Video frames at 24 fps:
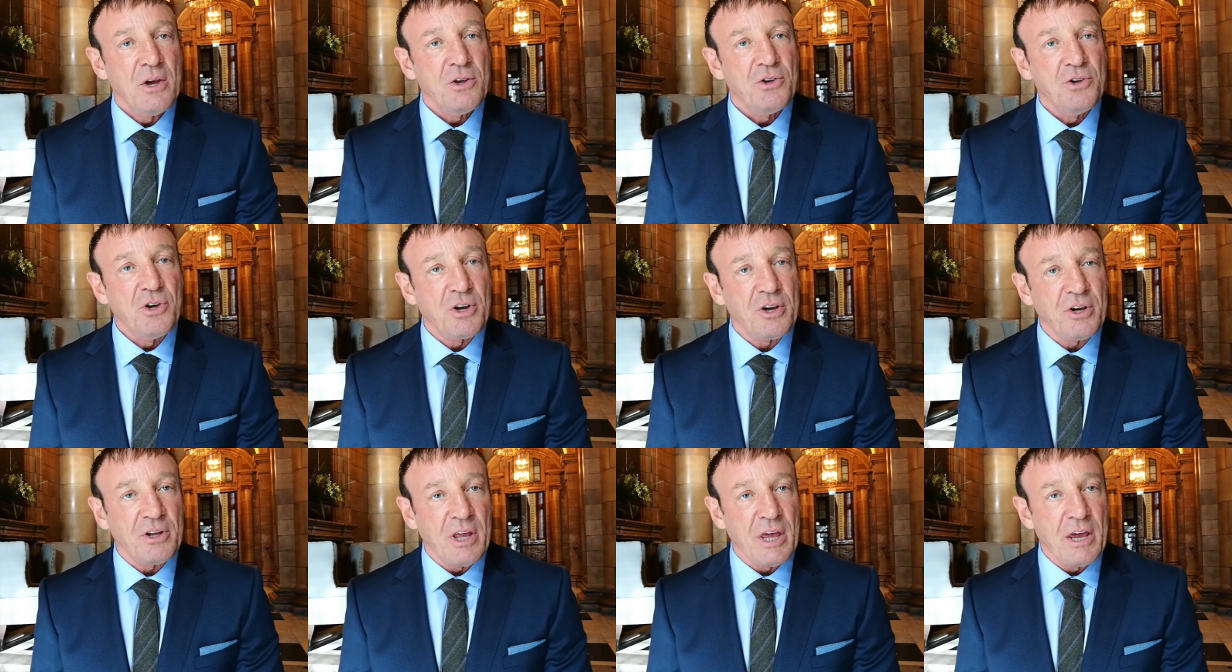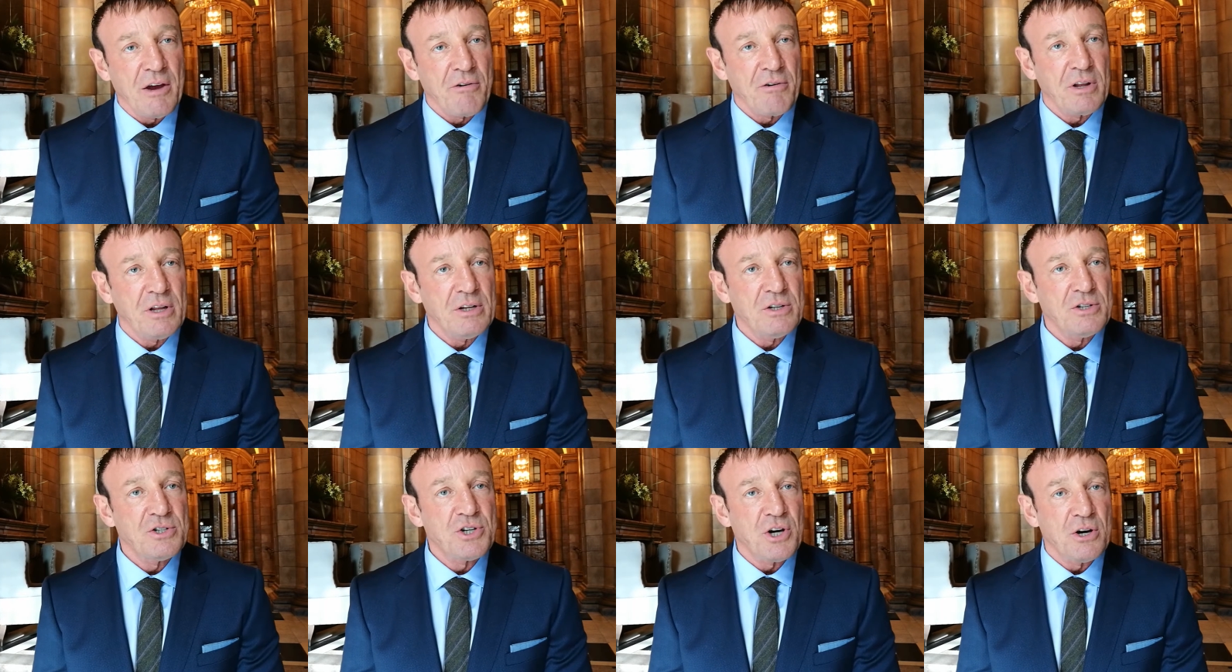you could hear it
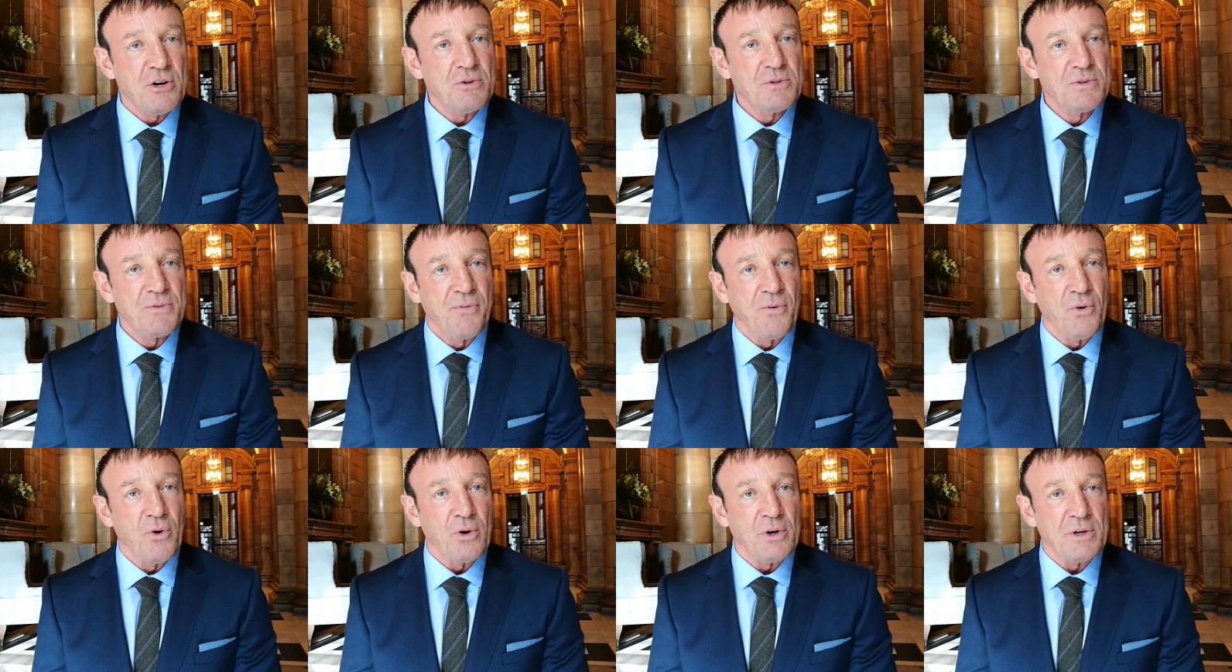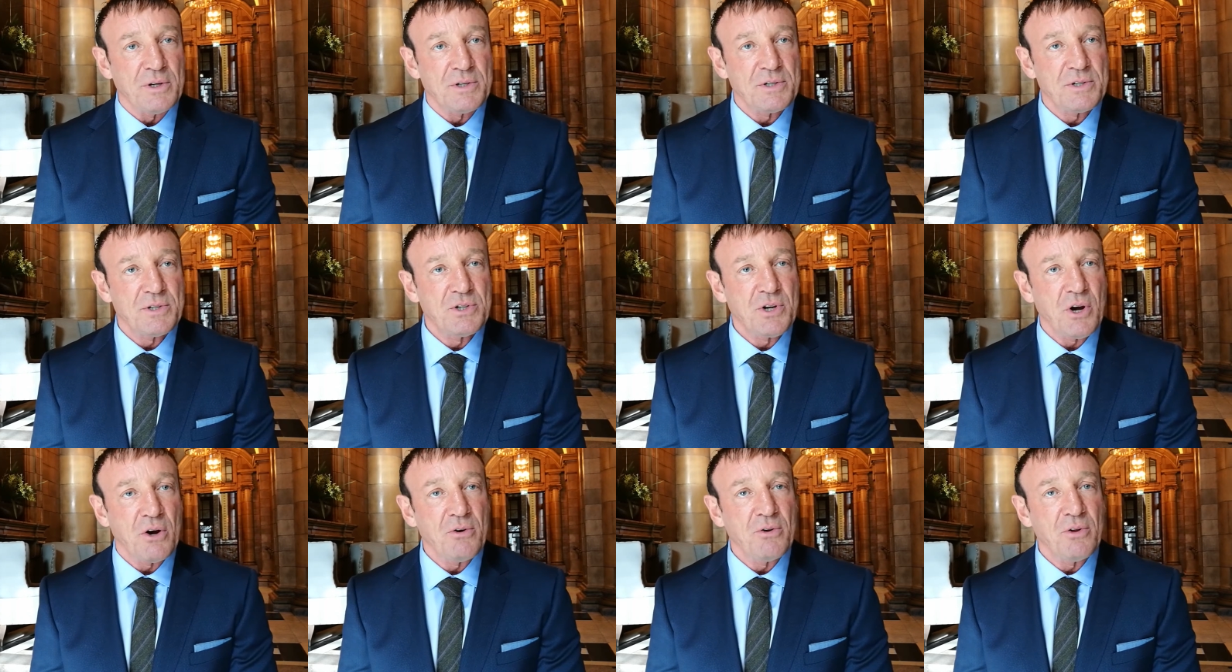in Joe's voice.
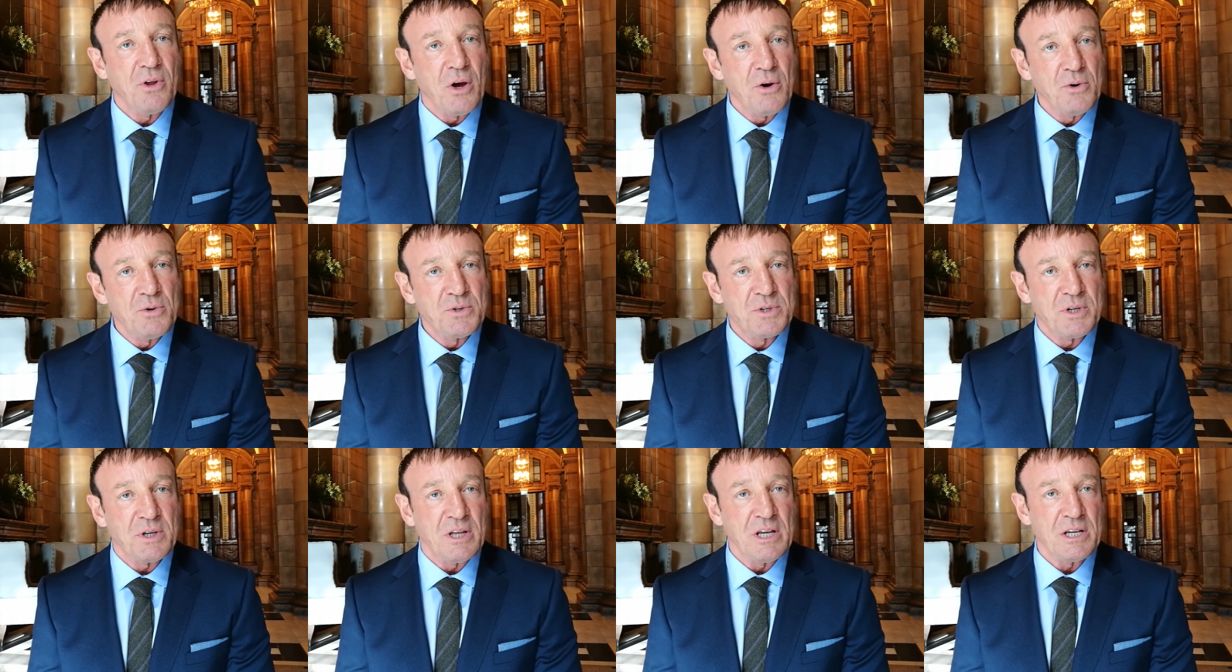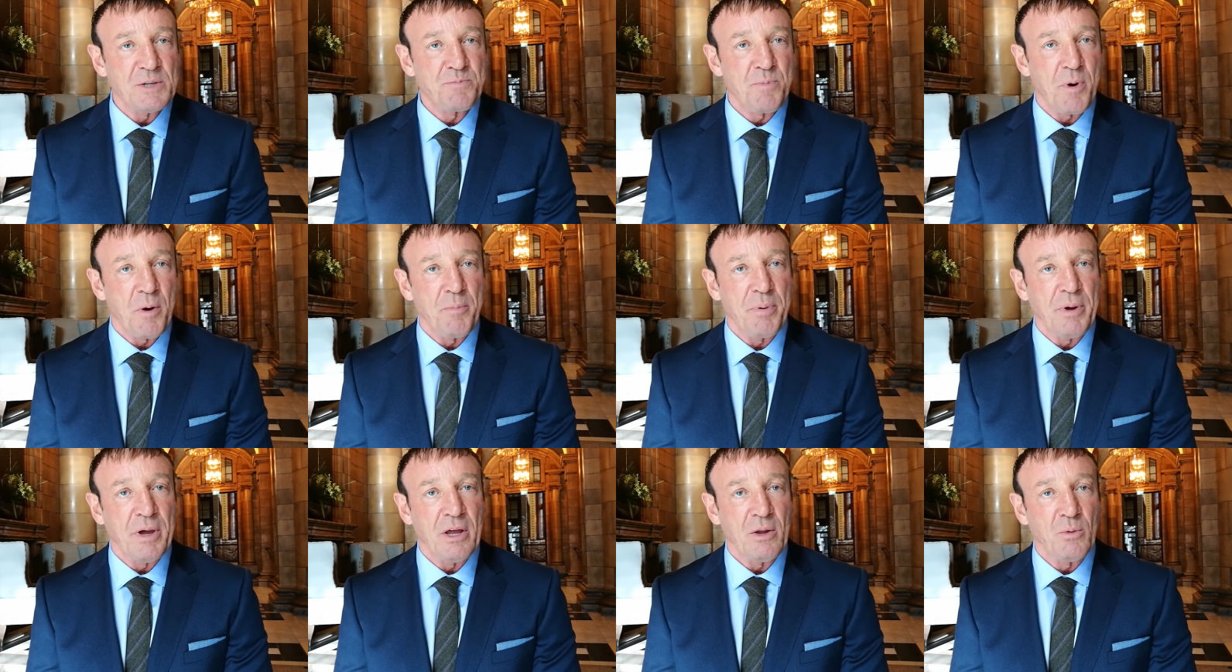Joe knows that he's
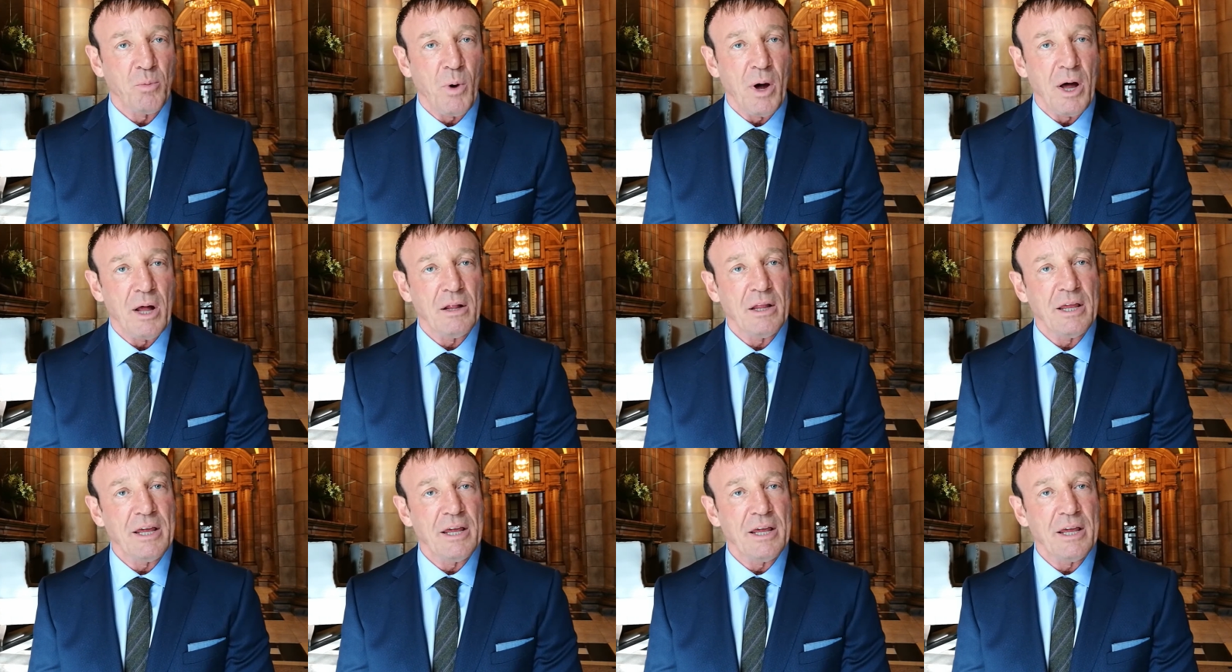prepared well.